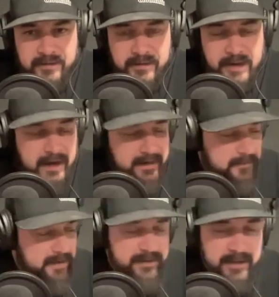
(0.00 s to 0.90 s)
It's
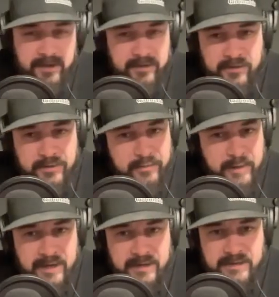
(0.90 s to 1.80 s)
everything you're doing,
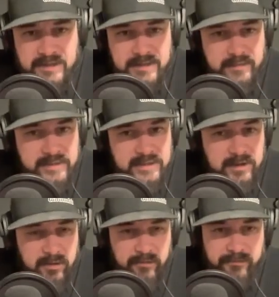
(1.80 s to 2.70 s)
man, it just seems
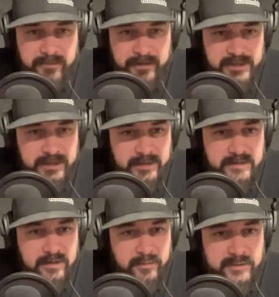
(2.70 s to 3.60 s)
so efficient.
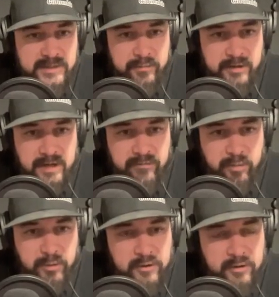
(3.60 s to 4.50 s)
It's almost
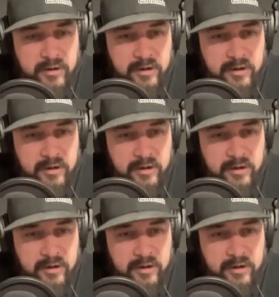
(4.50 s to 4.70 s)
unbelievable.